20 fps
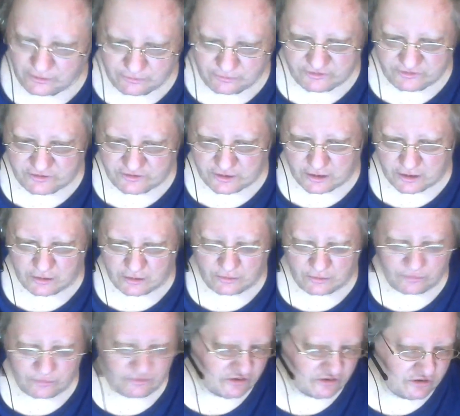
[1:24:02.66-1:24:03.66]
was there, and it
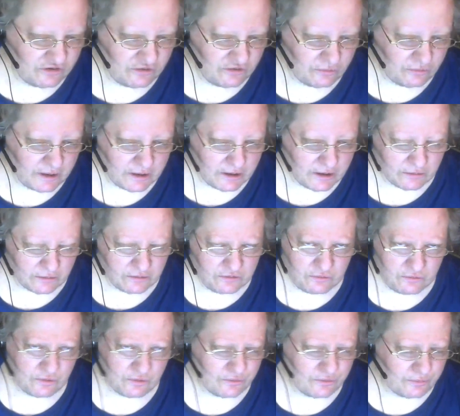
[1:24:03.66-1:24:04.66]
was a 2
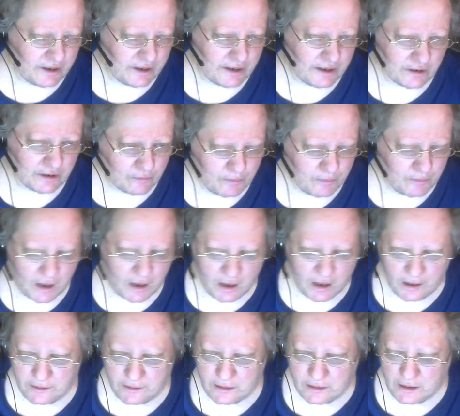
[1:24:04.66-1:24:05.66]
or 3 acre
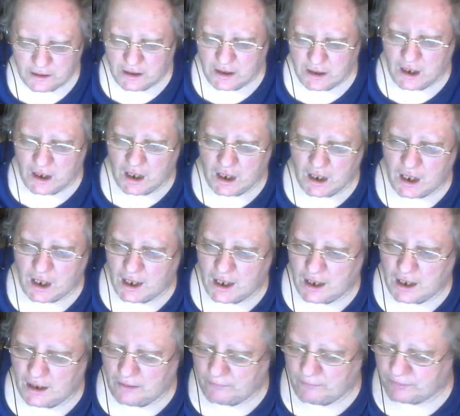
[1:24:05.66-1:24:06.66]
pond,
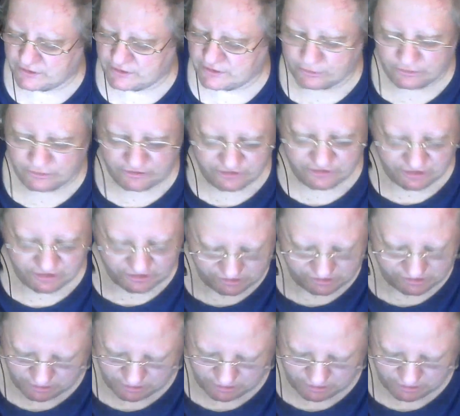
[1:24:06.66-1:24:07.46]
but there was this